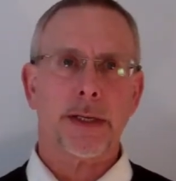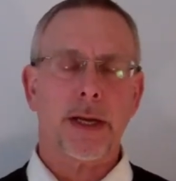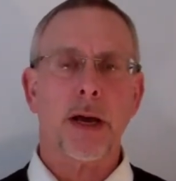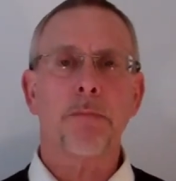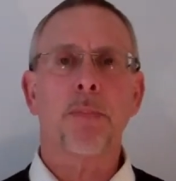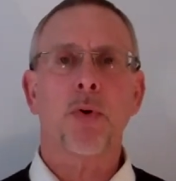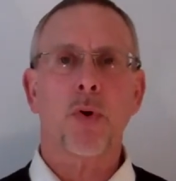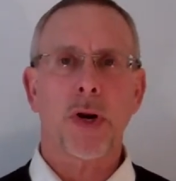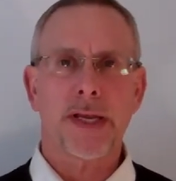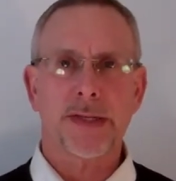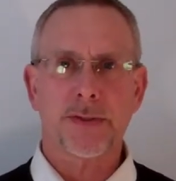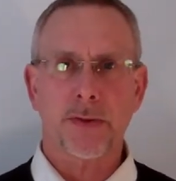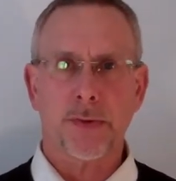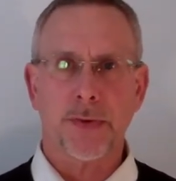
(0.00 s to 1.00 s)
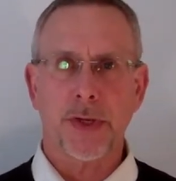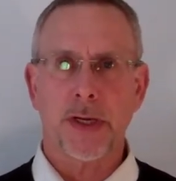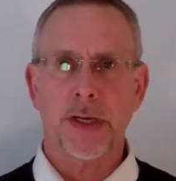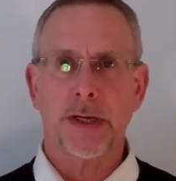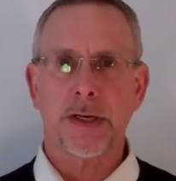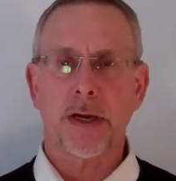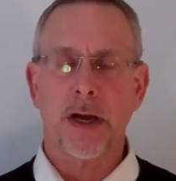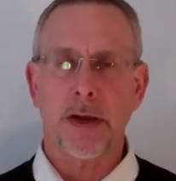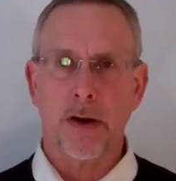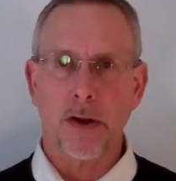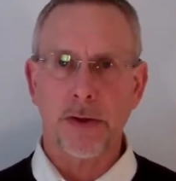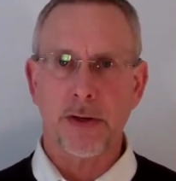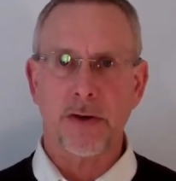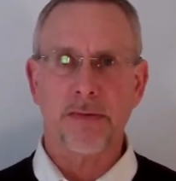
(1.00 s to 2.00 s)
appraisal done on
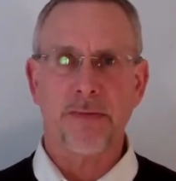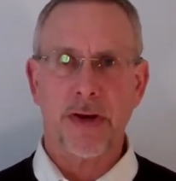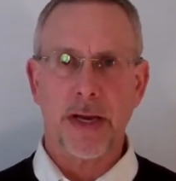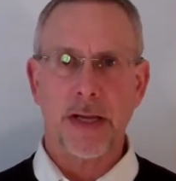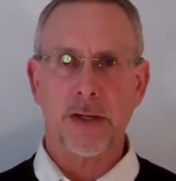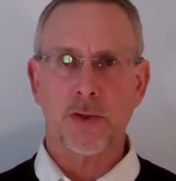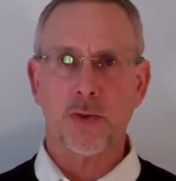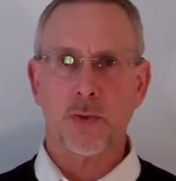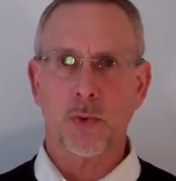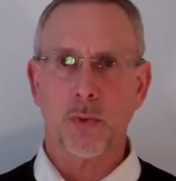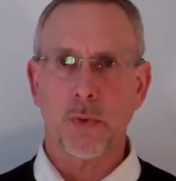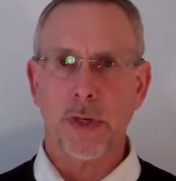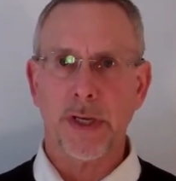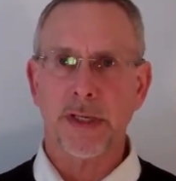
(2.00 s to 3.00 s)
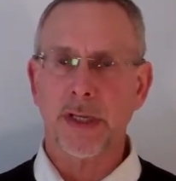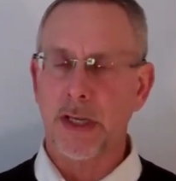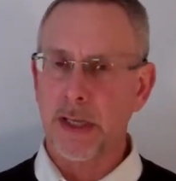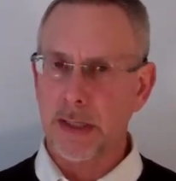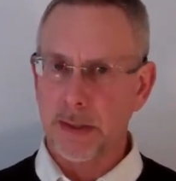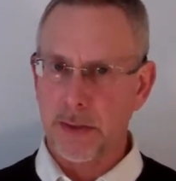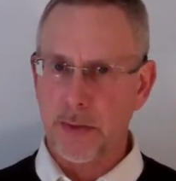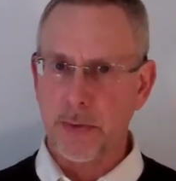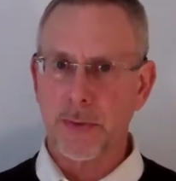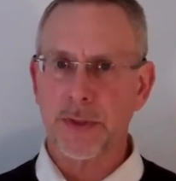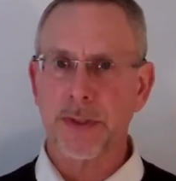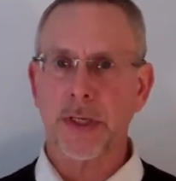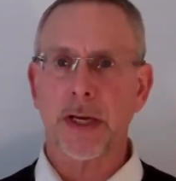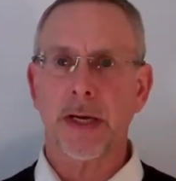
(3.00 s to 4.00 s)
all your fine jewelry, to get
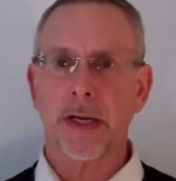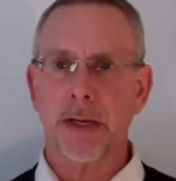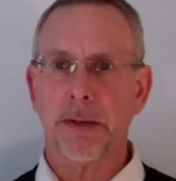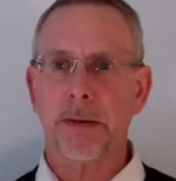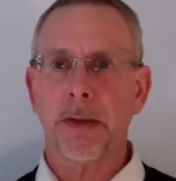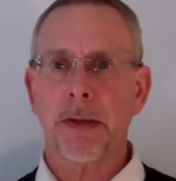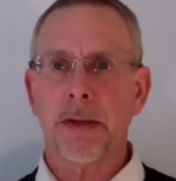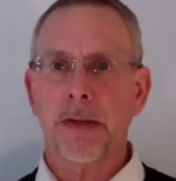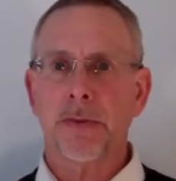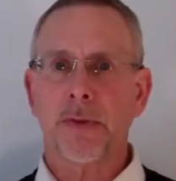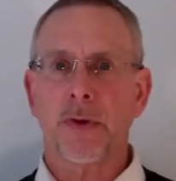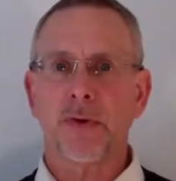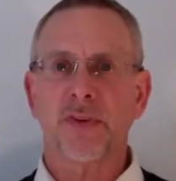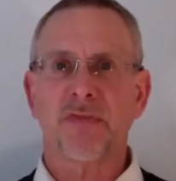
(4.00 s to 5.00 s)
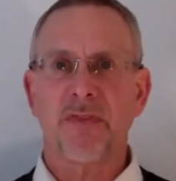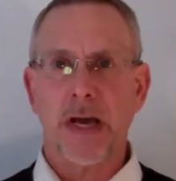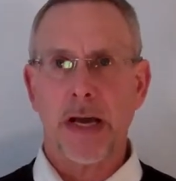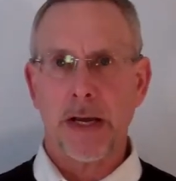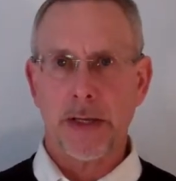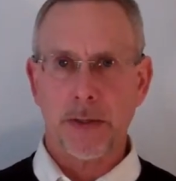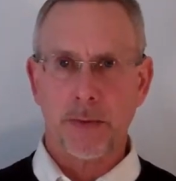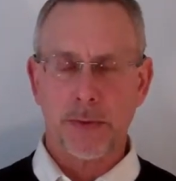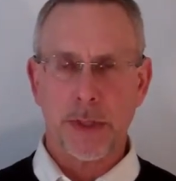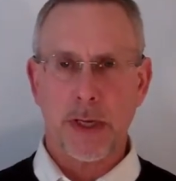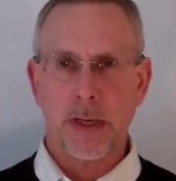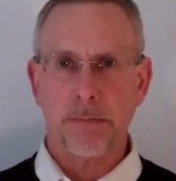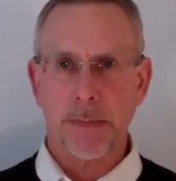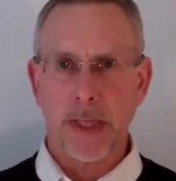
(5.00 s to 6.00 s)
those values
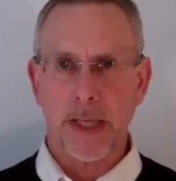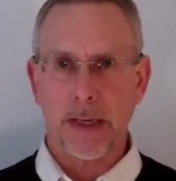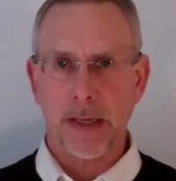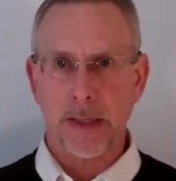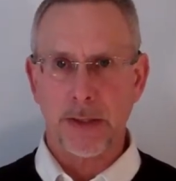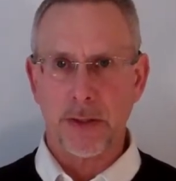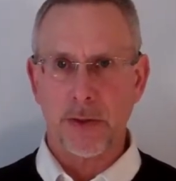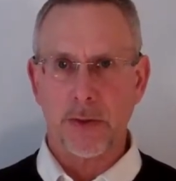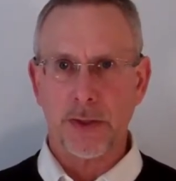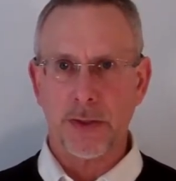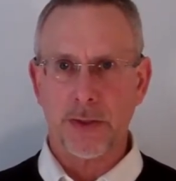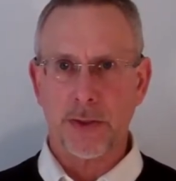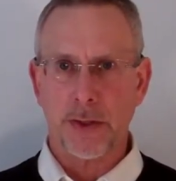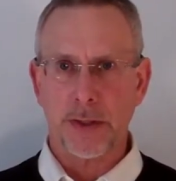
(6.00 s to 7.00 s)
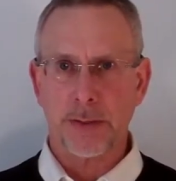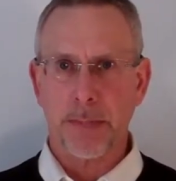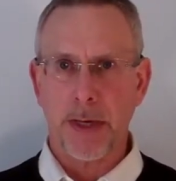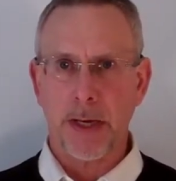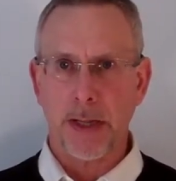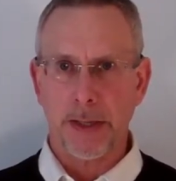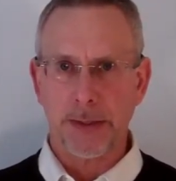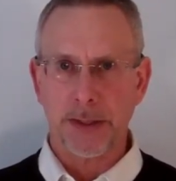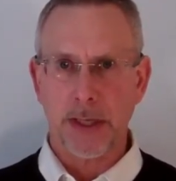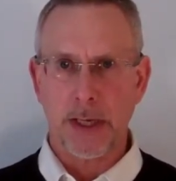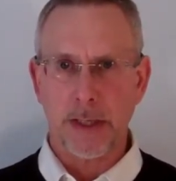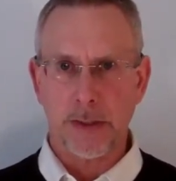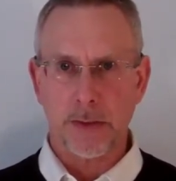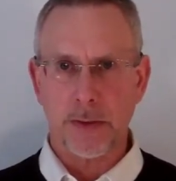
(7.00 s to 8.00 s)
updated in your insurance policy
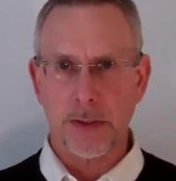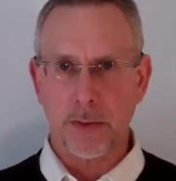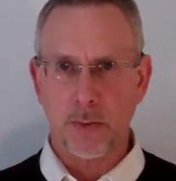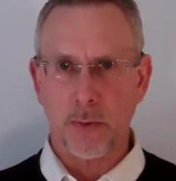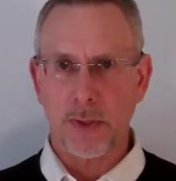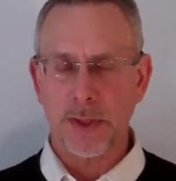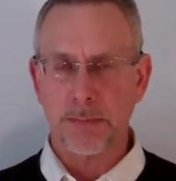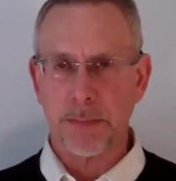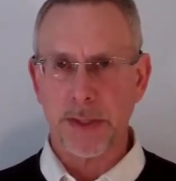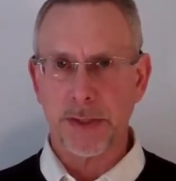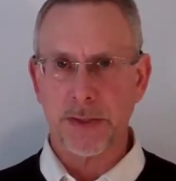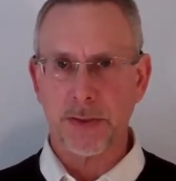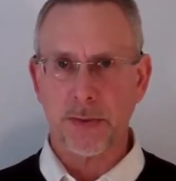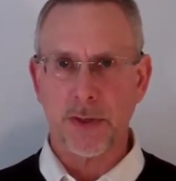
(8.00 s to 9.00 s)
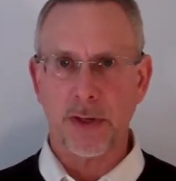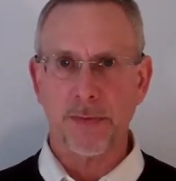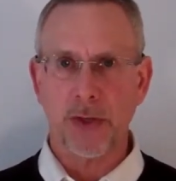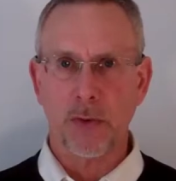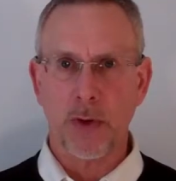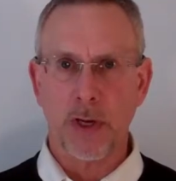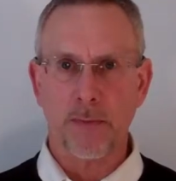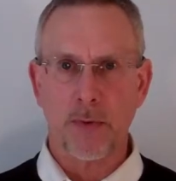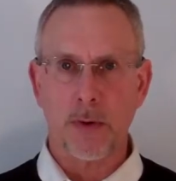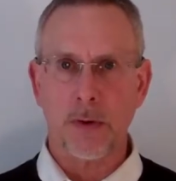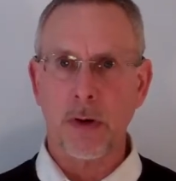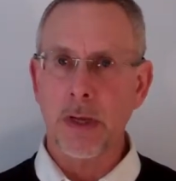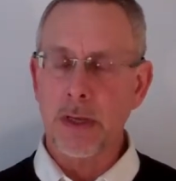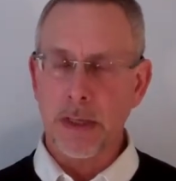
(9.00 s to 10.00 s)
on your endorsements, so that if you
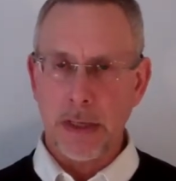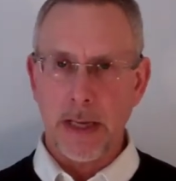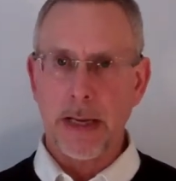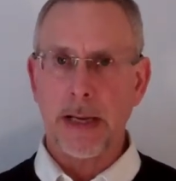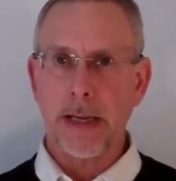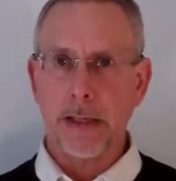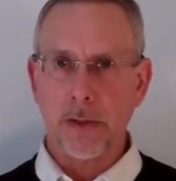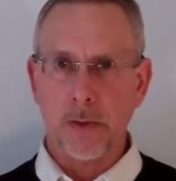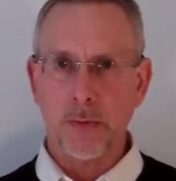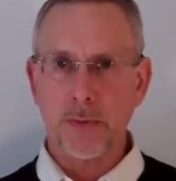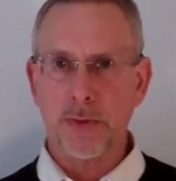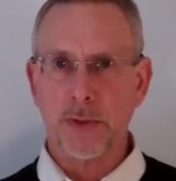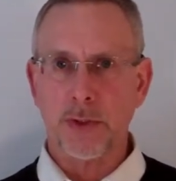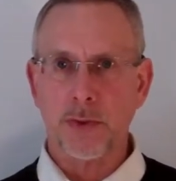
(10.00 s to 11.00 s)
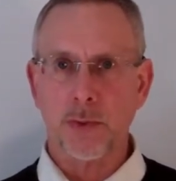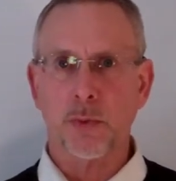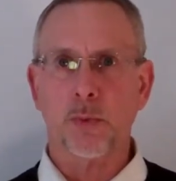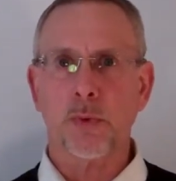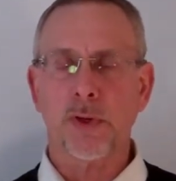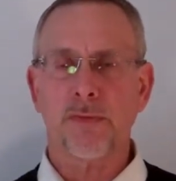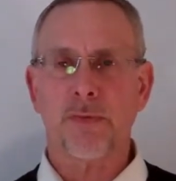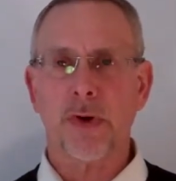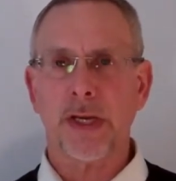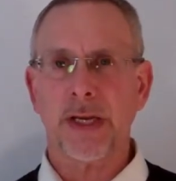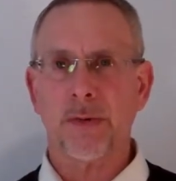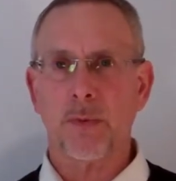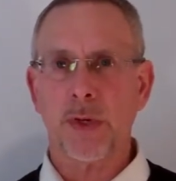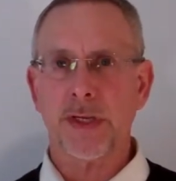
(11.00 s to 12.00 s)
ever lose the jewelry for
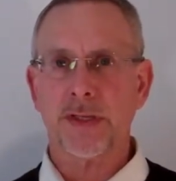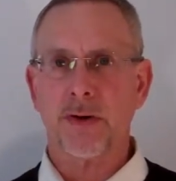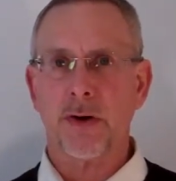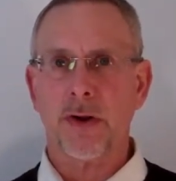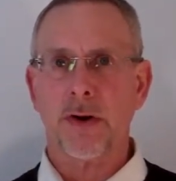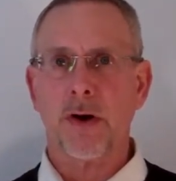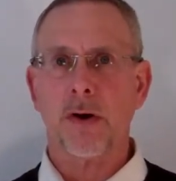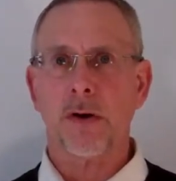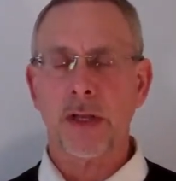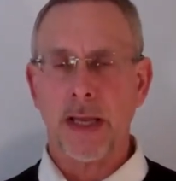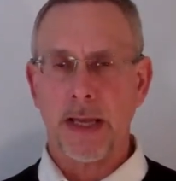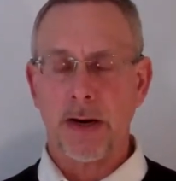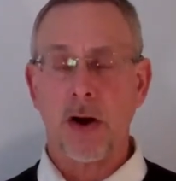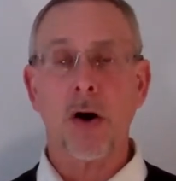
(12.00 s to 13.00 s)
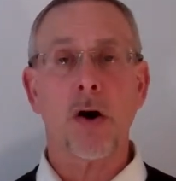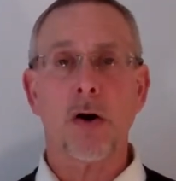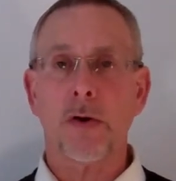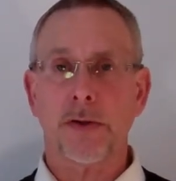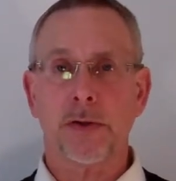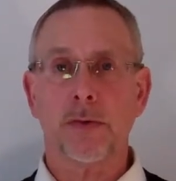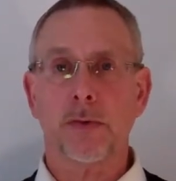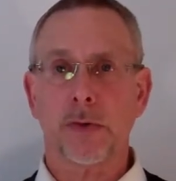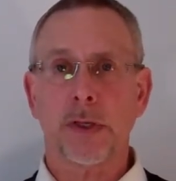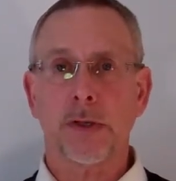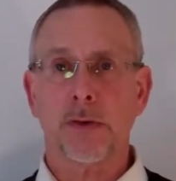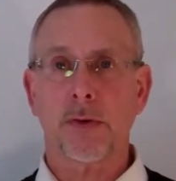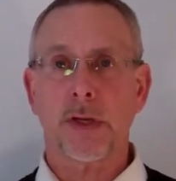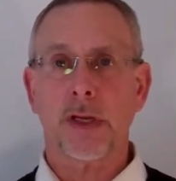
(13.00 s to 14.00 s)
any reason or at all, you'll
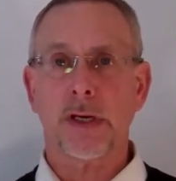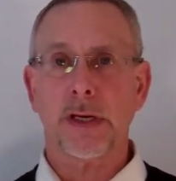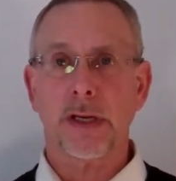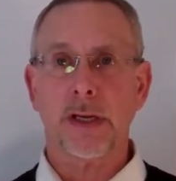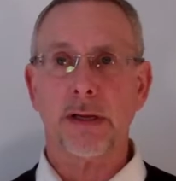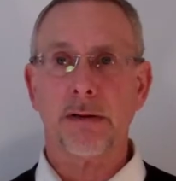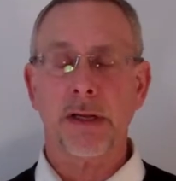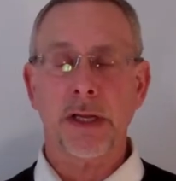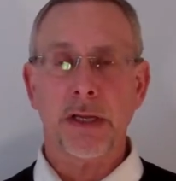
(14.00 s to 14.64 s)
get a